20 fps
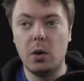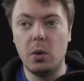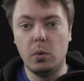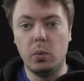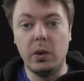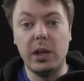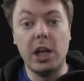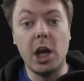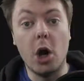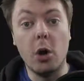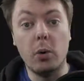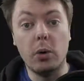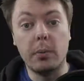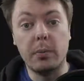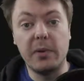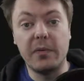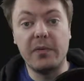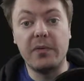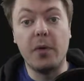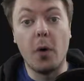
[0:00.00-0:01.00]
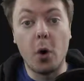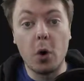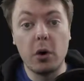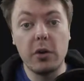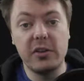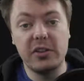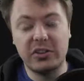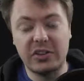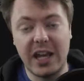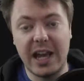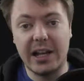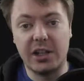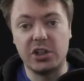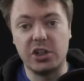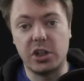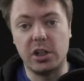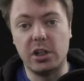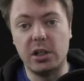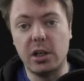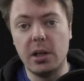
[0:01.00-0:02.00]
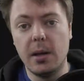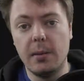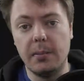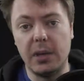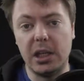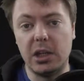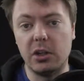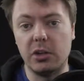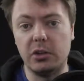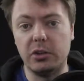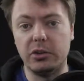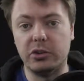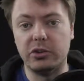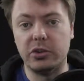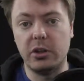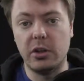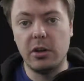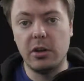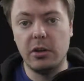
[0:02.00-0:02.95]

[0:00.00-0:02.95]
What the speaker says: we know we're before the section because